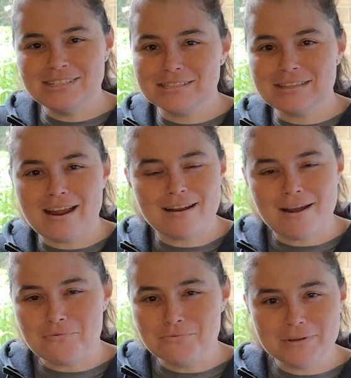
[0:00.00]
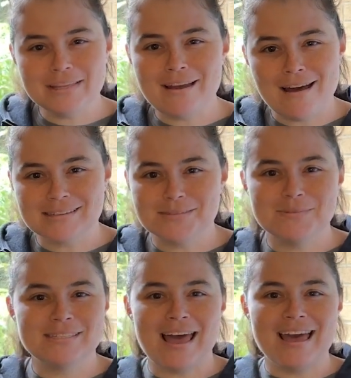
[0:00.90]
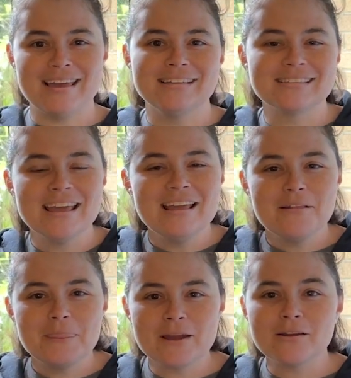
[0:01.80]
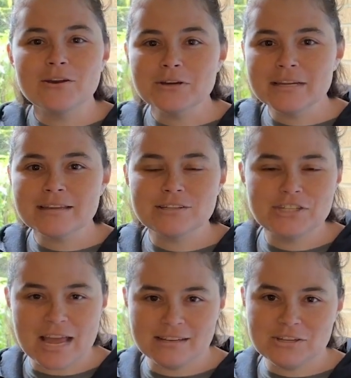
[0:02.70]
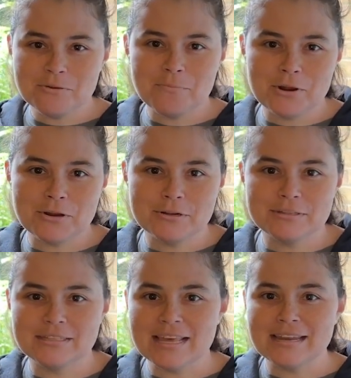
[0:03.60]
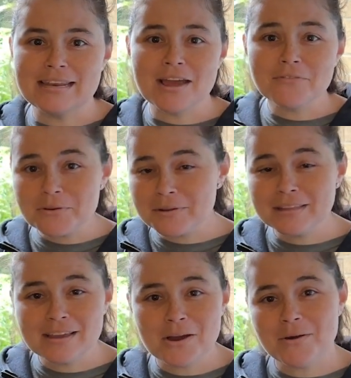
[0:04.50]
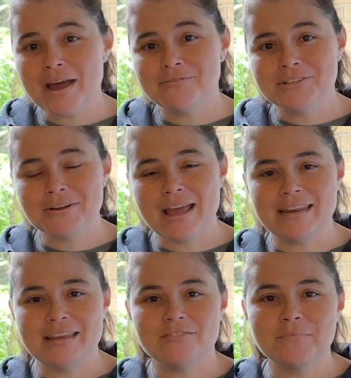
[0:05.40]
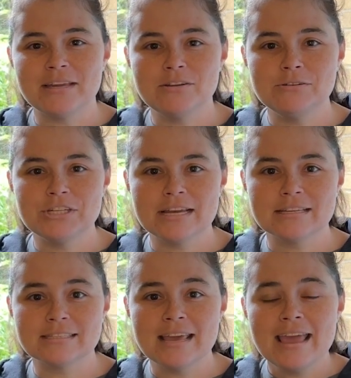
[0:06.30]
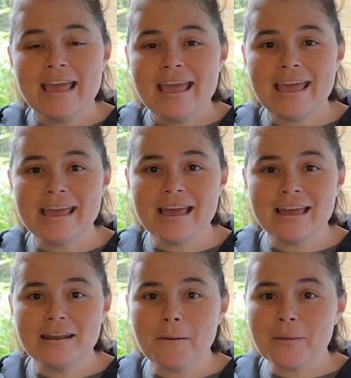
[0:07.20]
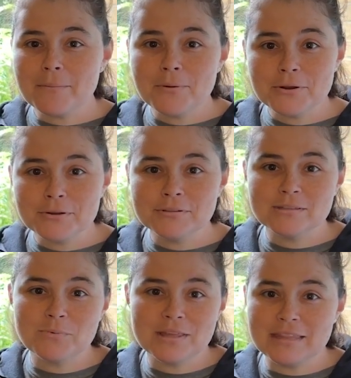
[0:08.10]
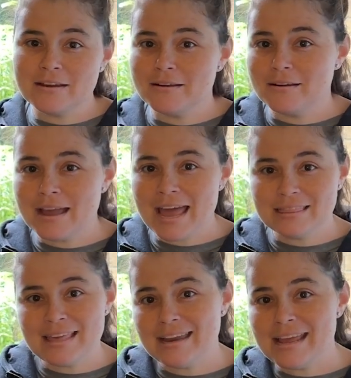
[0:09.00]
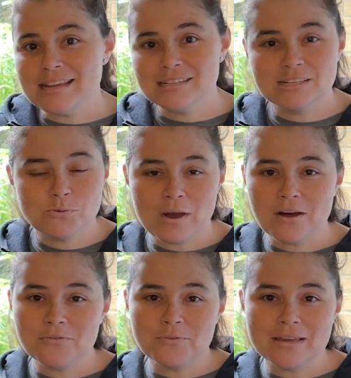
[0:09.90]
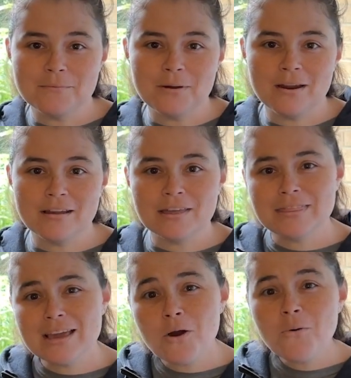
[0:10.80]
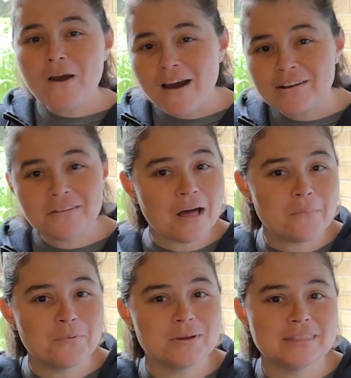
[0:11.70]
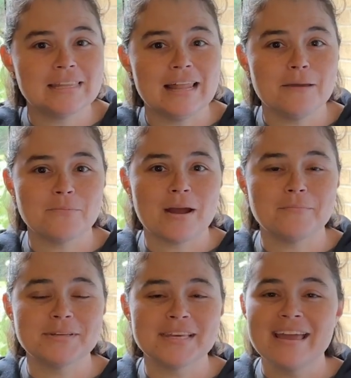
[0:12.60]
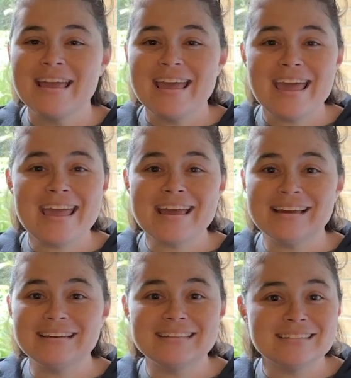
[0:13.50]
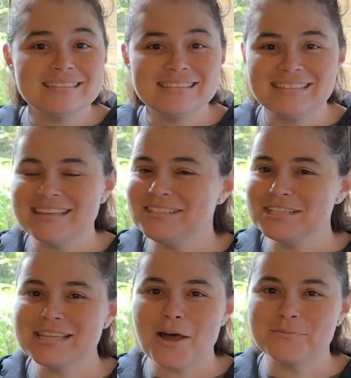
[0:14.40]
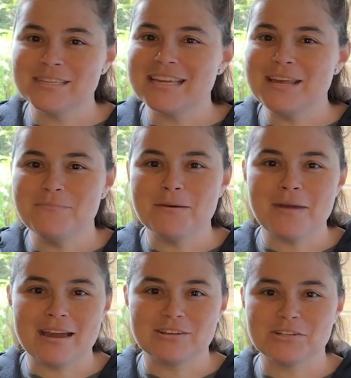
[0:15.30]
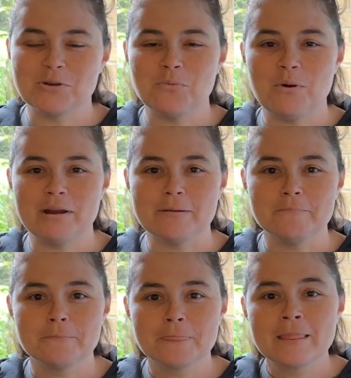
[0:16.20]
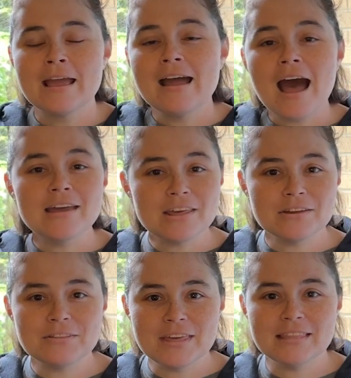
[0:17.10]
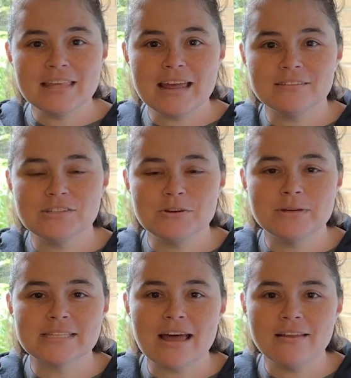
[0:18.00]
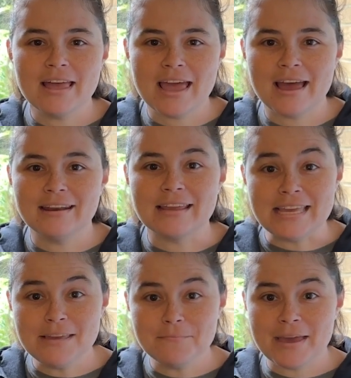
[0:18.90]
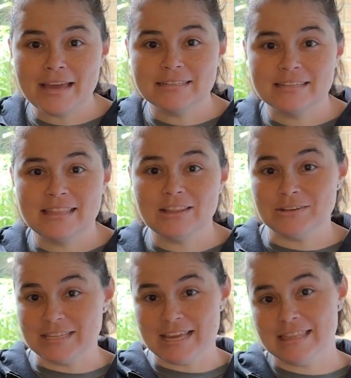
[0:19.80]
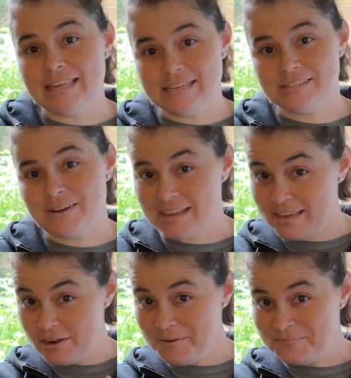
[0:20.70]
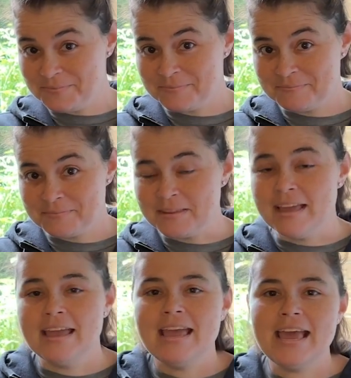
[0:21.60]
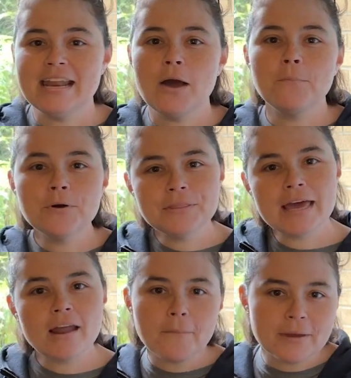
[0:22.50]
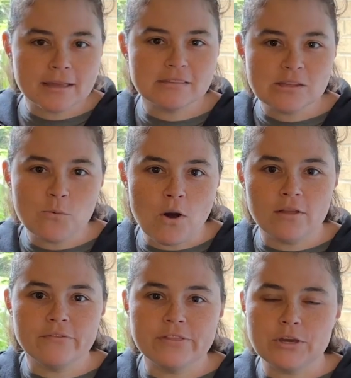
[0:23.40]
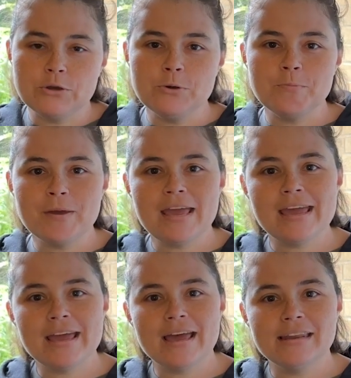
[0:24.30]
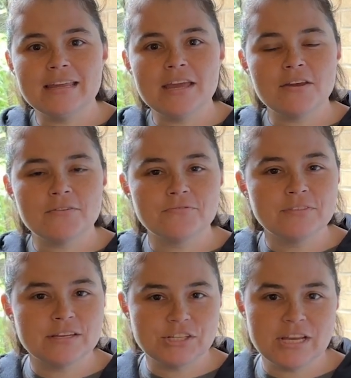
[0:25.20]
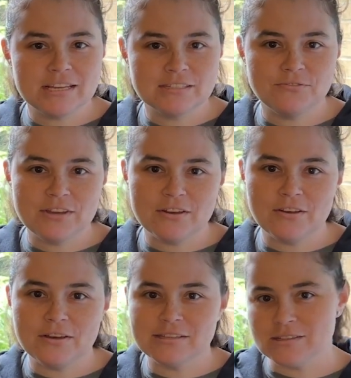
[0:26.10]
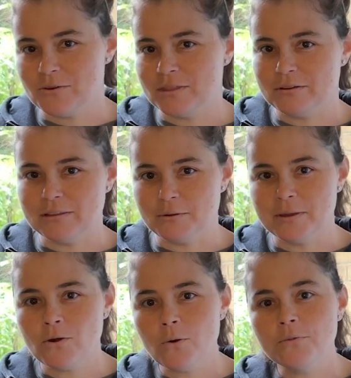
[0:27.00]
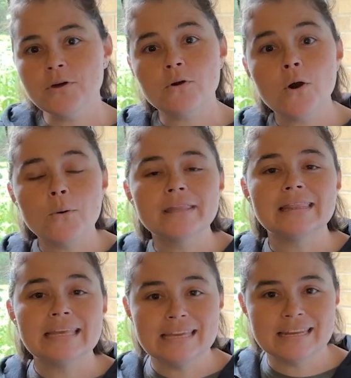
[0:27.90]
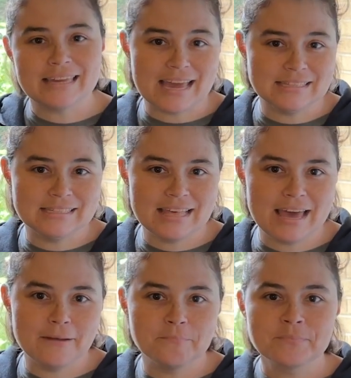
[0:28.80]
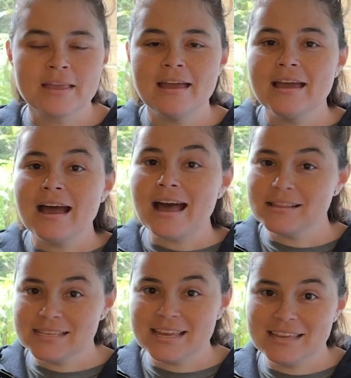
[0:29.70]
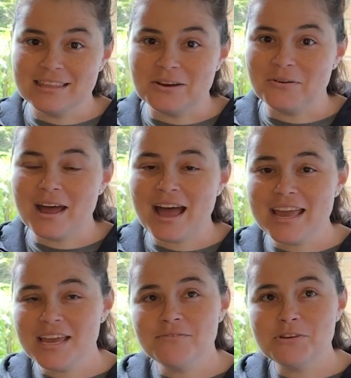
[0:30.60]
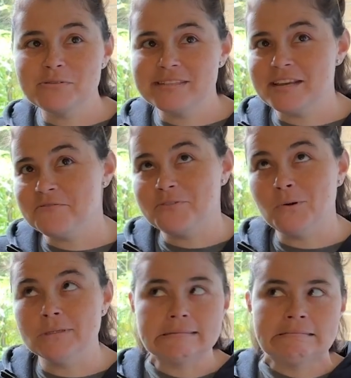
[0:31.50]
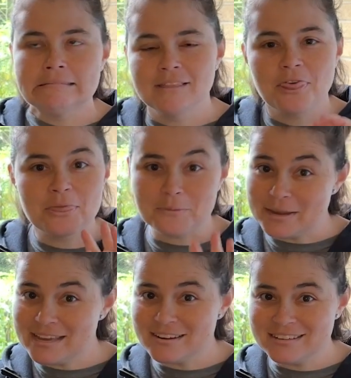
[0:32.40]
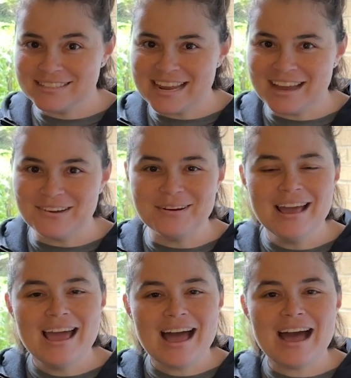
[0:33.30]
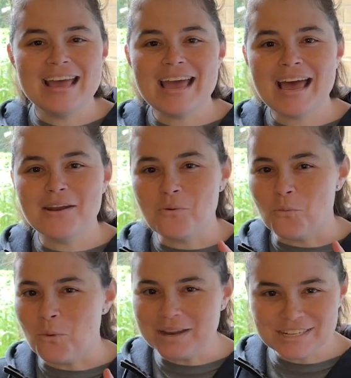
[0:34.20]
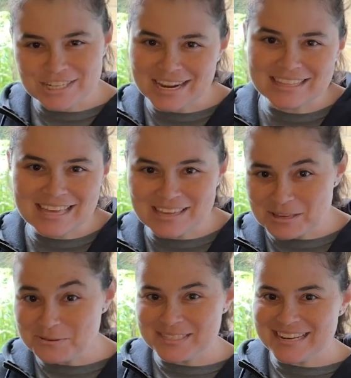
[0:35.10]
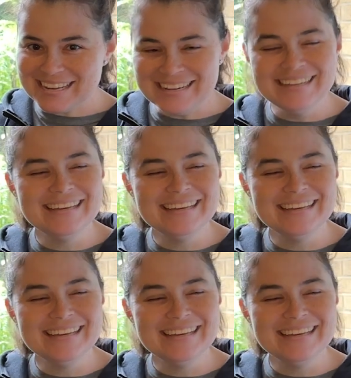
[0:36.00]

just are a really awesome size. They're good, gentle birds. They never really go after any of my new chicks. And my birds, when they're at that 8 to 12 week mark, they go cuddle up with the light Brahma, and that just helps to keep them extra warm. Another thing that I'll do is I'll add a heat mat that looks like this right here. And I'll put that up against the wall of the coop. And if the chicks feel as though they're a little bit cold, they'll go and lean against that. I'll tell you though, I have used it for 3 years now. I had one chick that used it